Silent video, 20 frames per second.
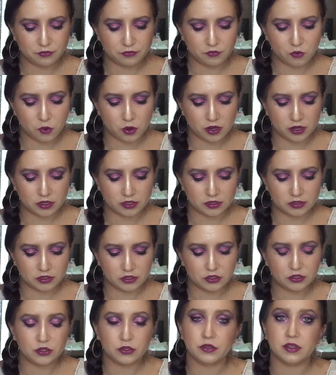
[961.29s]
for
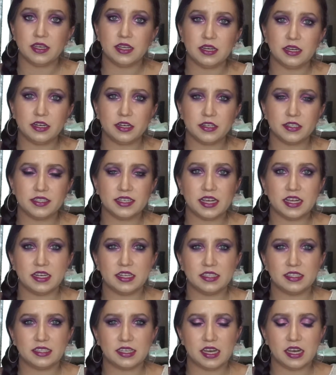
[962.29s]
soothing
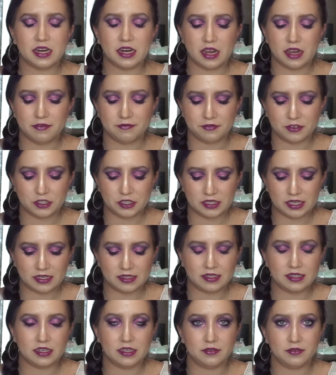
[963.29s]
irritated skin and for
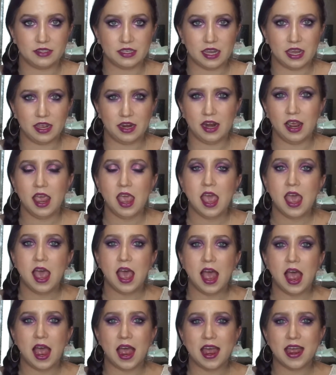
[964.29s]
sensitive skin,
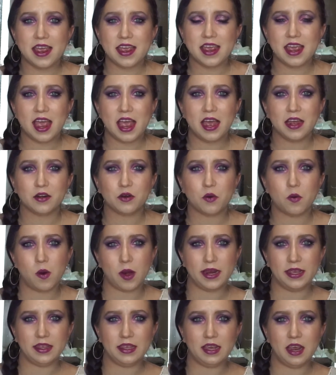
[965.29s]
I had
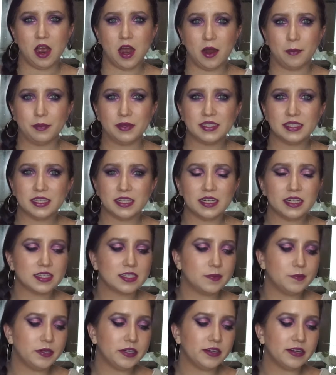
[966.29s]
quite the opposite
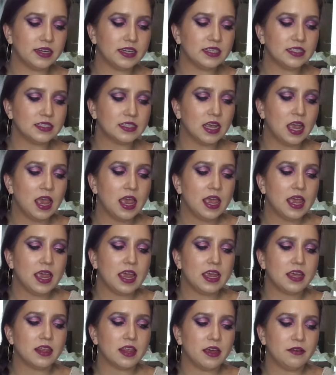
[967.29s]
experience.
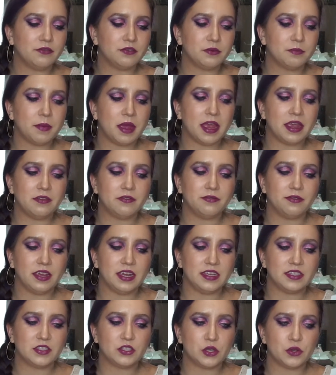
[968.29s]
It left my
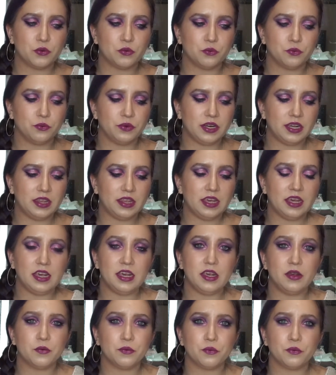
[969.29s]
face
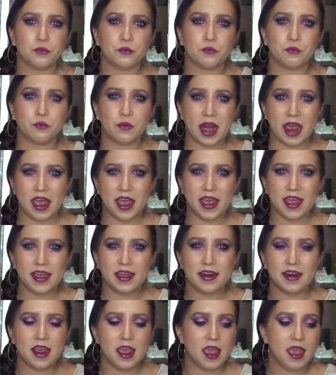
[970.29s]
really
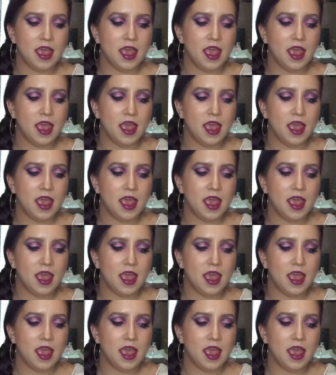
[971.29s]
red